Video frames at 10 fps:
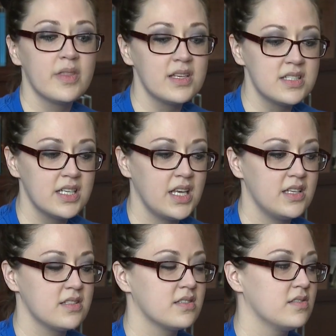
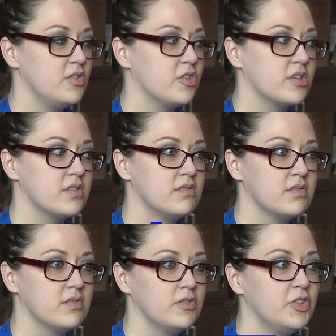STNAs, you're,
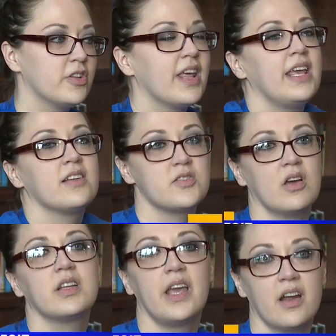you're the
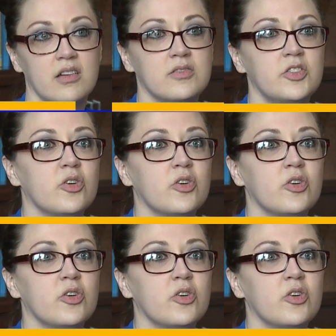hands-on care.